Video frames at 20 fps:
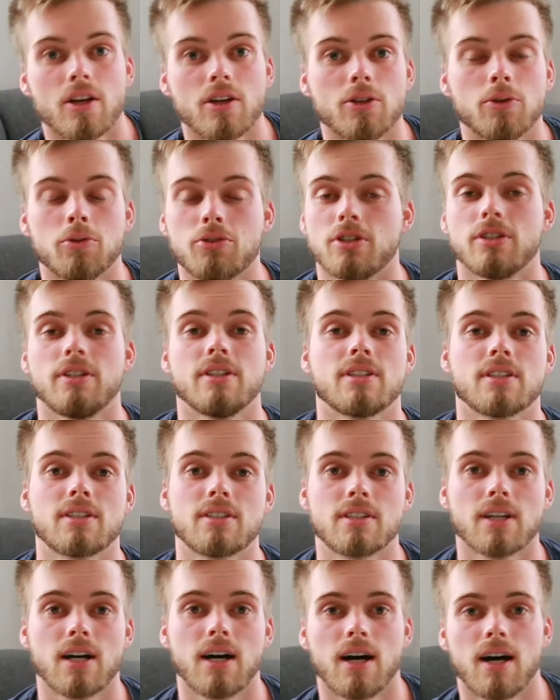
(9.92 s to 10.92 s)
You see, this
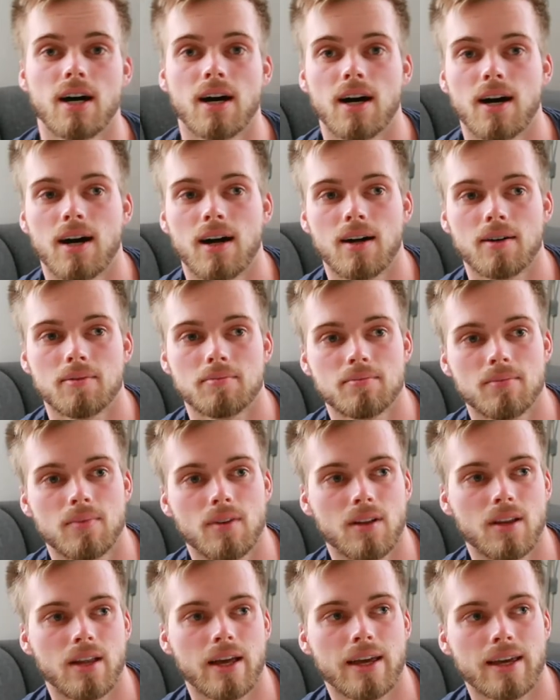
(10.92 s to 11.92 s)
is
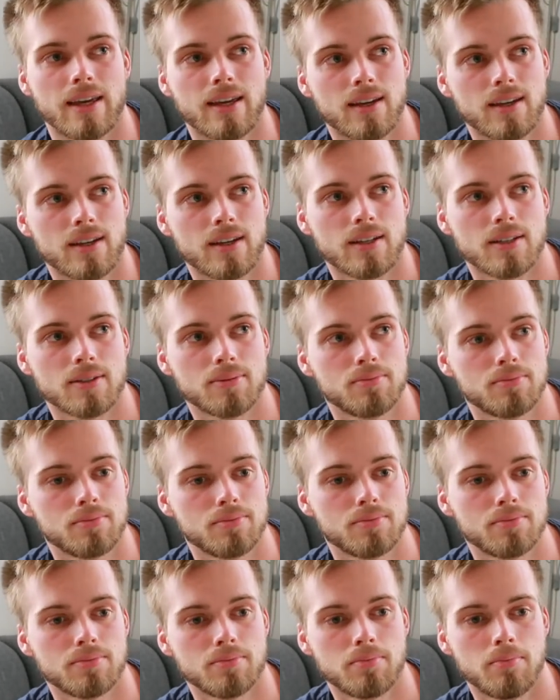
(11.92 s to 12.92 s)
like
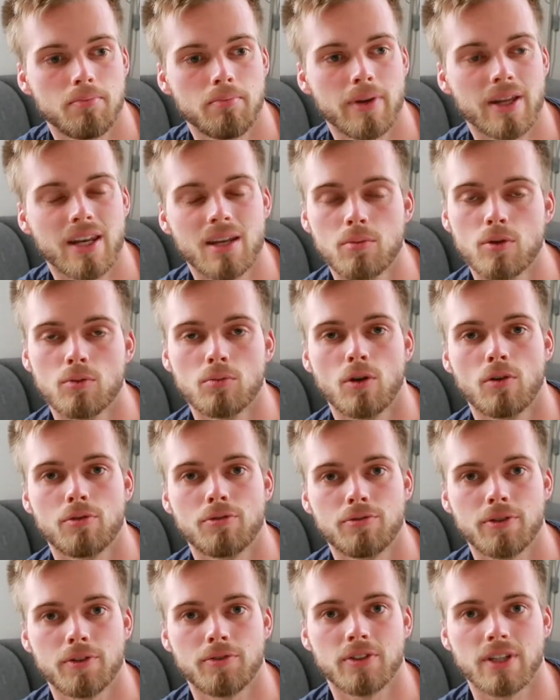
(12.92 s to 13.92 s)
minimum of
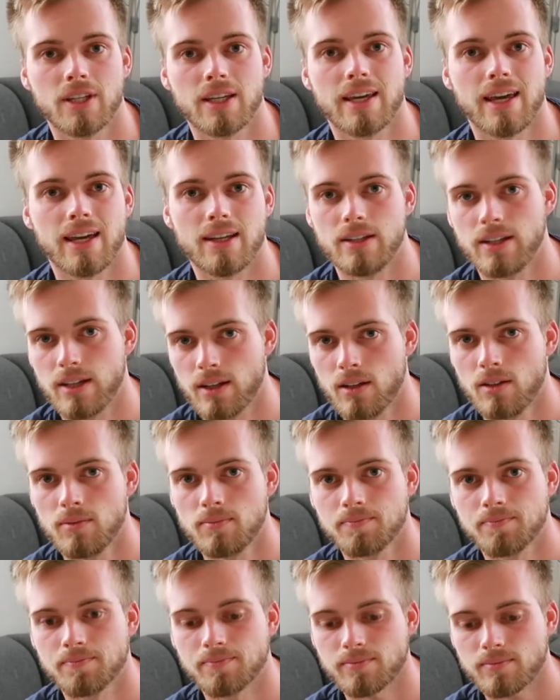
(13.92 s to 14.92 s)
15K
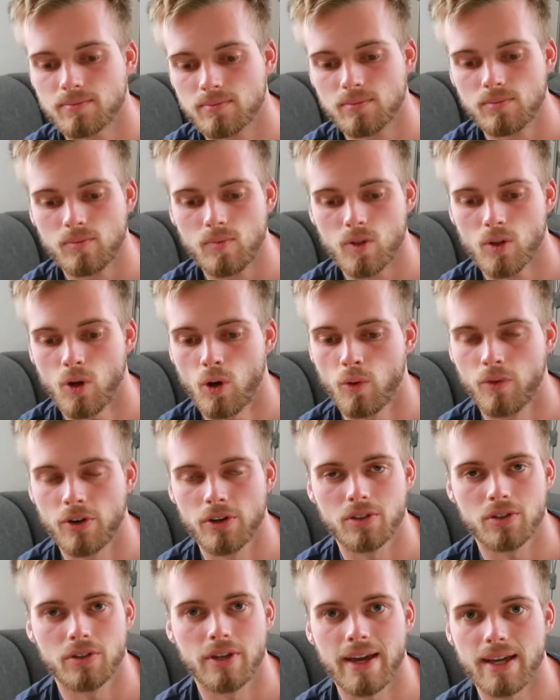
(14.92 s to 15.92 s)
deal
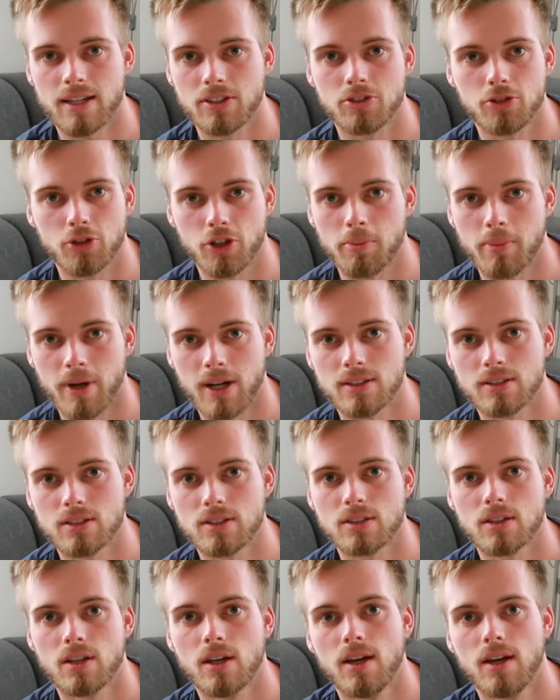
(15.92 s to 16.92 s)
over the next 3 months.